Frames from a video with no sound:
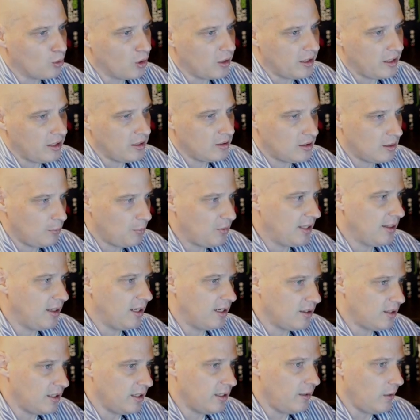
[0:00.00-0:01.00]
running something
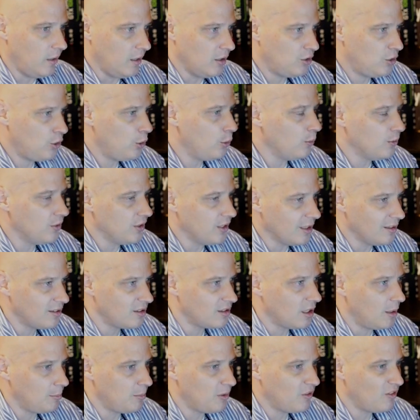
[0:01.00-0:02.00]
like the LXQt
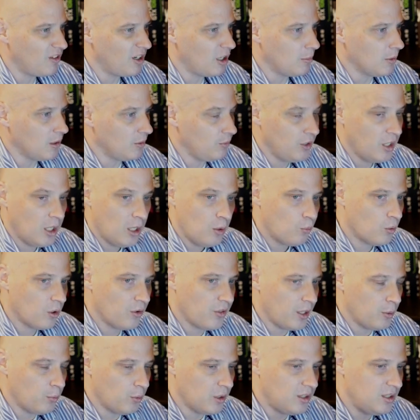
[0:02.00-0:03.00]
desktop environment, where
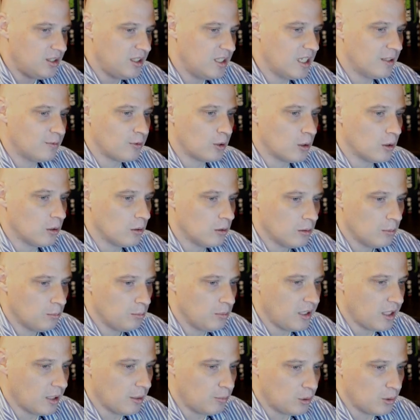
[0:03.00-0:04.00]
they would never
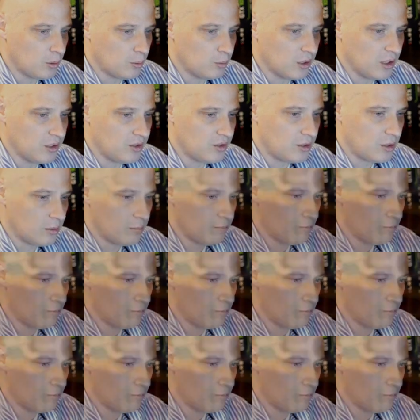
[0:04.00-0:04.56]
be able to run some,